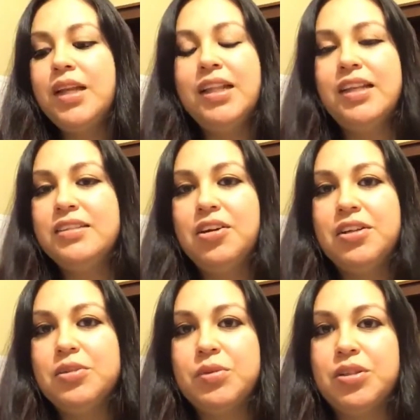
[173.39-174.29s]
And that's how it
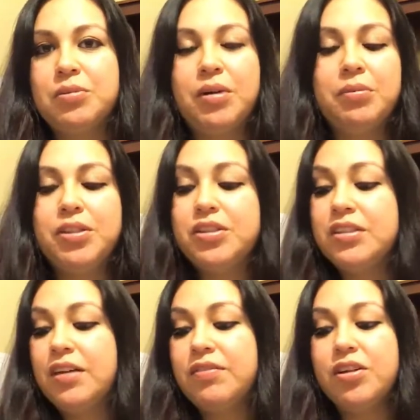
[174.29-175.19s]
is when you're a mom. You just
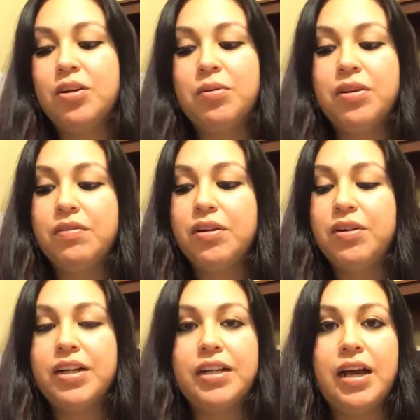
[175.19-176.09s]
have to go with the flow
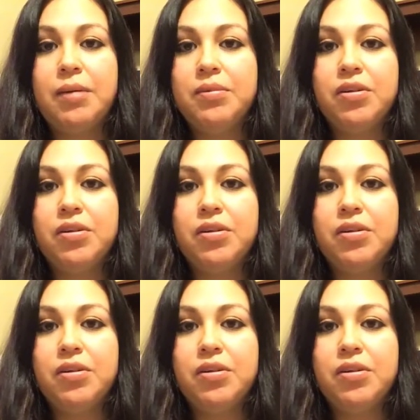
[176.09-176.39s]
and adapt,